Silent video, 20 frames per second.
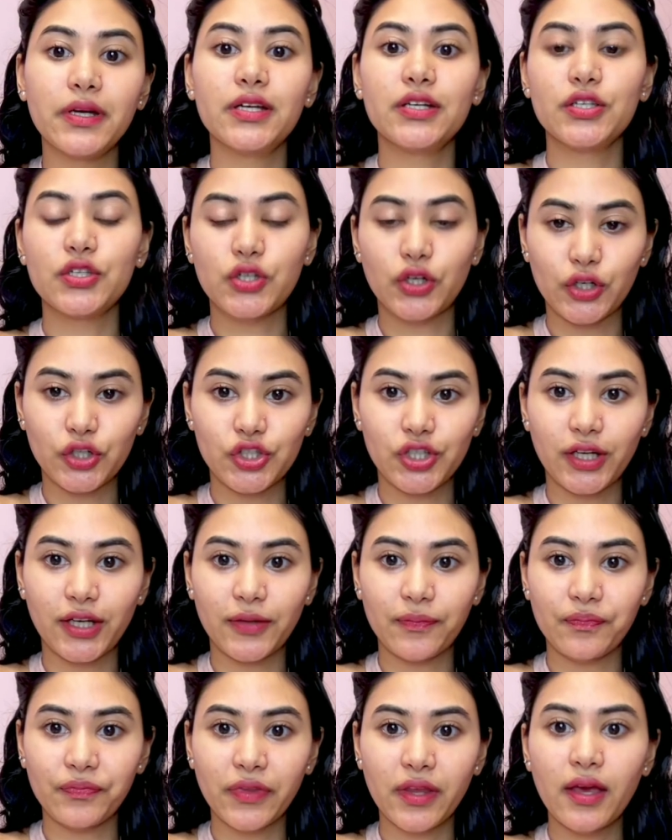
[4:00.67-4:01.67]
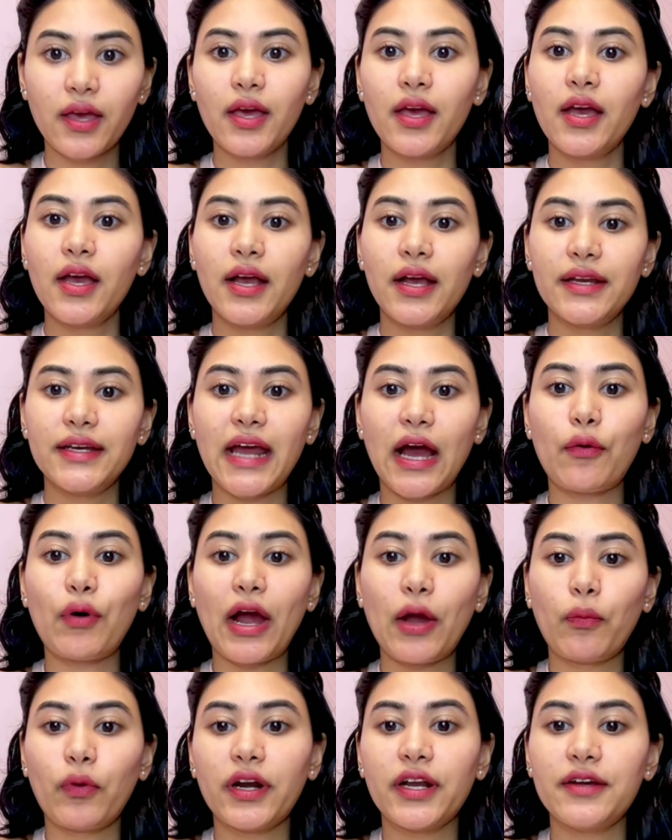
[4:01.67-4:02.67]
searching. Now I
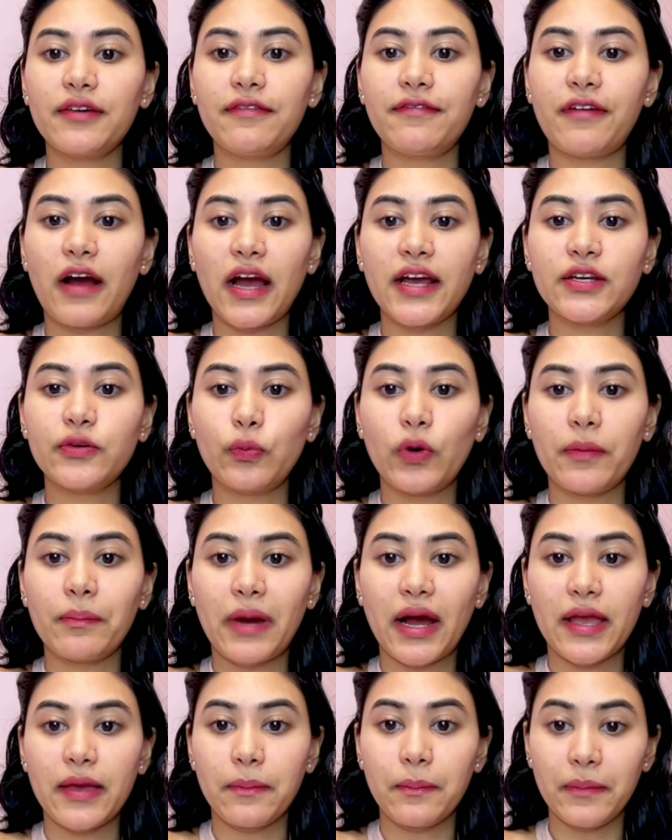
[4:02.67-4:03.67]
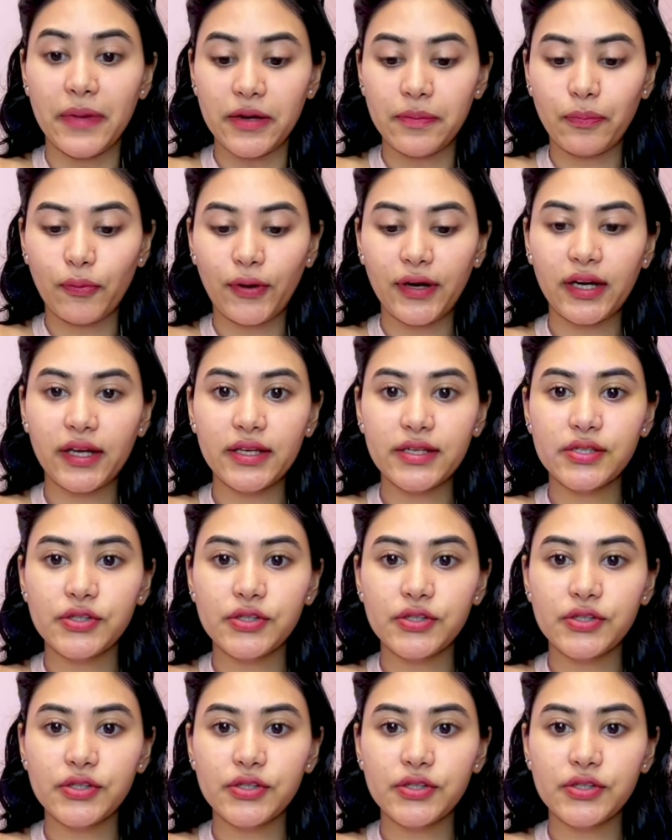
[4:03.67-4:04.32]
want to find what my midpoint is.